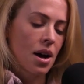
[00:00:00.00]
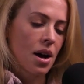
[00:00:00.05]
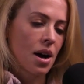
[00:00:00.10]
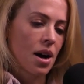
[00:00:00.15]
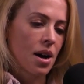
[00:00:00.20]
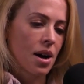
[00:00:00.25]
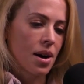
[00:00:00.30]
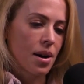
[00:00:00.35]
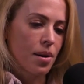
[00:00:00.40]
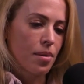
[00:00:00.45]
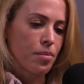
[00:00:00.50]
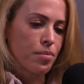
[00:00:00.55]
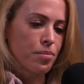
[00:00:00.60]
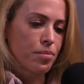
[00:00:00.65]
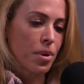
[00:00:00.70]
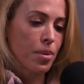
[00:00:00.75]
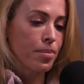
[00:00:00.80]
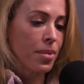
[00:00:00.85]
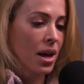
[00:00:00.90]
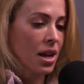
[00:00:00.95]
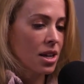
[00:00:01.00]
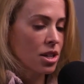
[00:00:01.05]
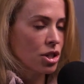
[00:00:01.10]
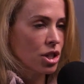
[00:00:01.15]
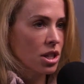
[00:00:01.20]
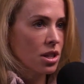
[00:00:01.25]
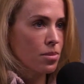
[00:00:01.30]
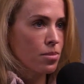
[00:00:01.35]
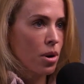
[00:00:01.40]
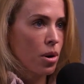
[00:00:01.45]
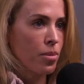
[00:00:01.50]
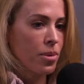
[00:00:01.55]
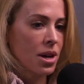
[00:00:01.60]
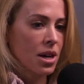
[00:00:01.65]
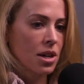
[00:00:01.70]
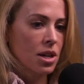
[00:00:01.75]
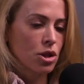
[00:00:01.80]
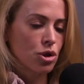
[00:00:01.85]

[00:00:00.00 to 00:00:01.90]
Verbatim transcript: Um, but managing the moment,